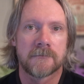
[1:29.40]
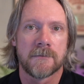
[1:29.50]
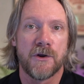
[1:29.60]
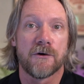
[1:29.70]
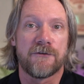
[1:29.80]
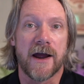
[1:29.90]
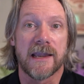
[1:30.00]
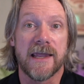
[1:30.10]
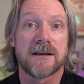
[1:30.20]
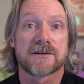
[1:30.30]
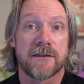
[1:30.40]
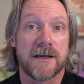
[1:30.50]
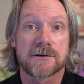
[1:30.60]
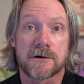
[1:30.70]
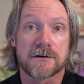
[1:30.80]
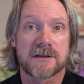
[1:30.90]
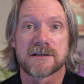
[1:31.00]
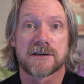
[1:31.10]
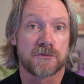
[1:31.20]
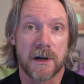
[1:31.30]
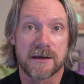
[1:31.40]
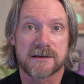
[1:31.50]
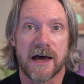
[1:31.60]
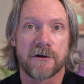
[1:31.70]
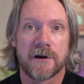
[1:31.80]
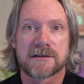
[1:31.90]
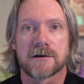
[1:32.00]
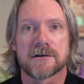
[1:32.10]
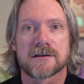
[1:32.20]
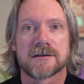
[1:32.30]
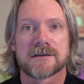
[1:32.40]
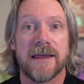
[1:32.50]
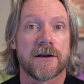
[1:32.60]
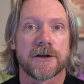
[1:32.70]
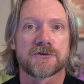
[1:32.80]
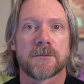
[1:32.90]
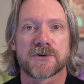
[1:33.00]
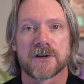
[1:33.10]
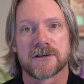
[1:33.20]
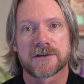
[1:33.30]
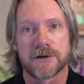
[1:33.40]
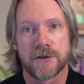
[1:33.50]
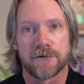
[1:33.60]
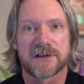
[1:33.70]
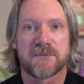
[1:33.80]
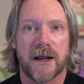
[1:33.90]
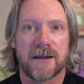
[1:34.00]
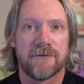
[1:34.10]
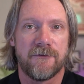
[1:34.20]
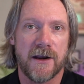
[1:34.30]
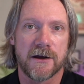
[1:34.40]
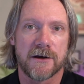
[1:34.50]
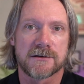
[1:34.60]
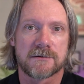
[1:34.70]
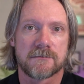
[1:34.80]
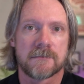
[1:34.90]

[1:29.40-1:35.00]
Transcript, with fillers: You'll find links to these courses as well as other resources in the descriptions to the respective videos.